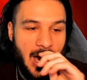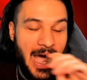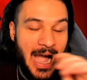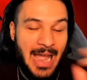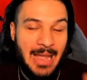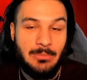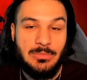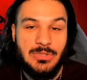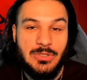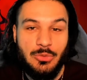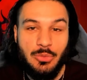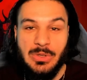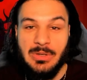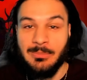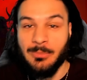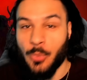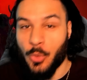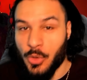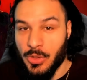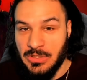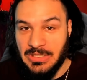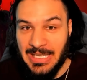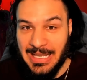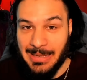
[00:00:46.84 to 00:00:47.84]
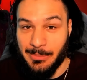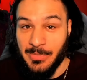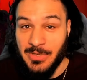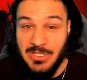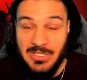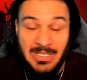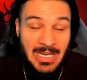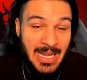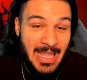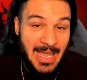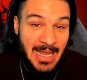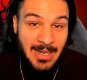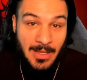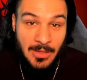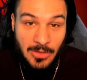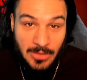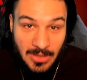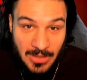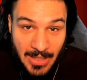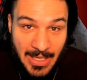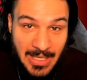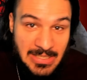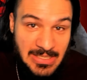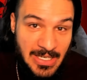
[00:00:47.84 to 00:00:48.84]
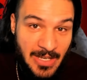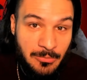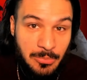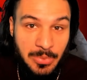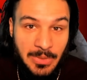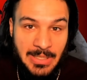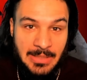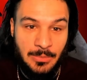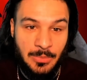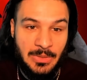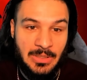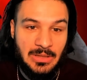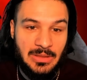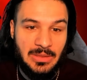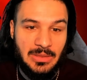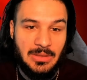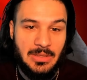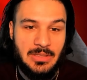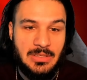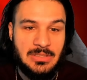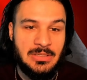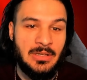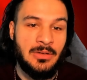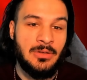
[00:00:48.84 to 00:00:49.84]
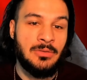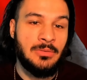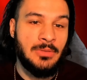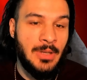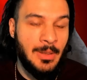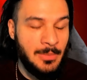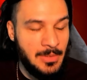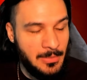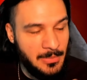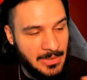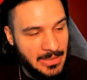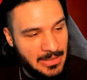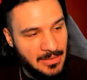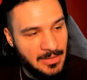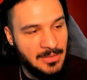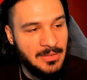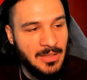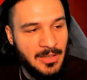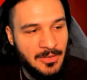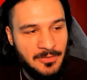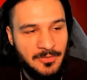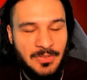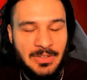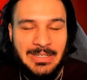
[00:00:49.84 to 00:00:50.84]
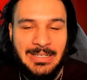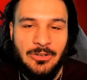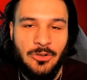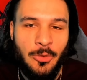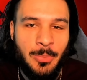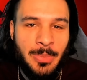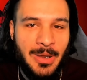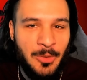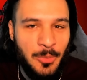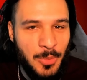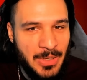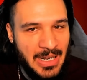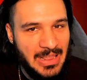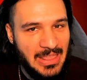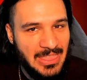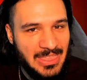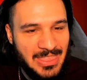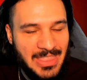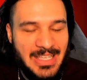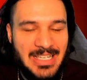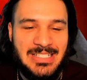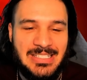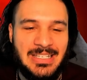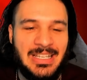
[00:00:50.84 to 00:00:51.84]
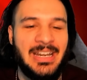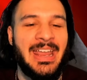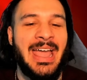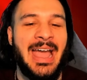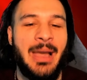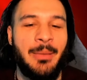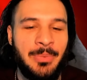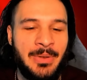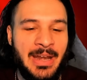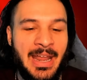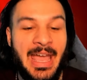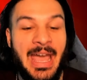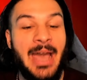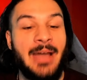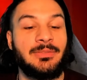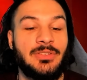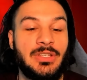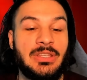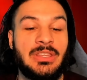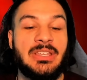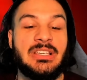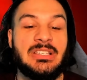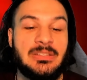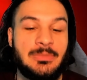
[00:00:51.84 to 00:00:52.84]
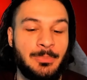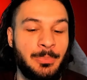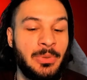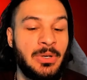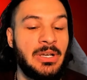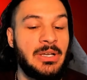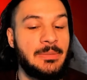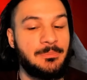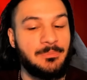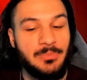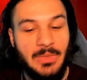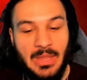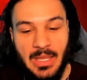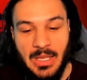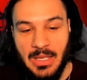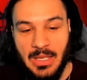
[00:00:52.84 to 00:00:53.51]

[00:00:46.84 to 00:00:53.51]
I'm doing more damage than any other class I've played with. So I want to make a video about what I think is going to happen after this, but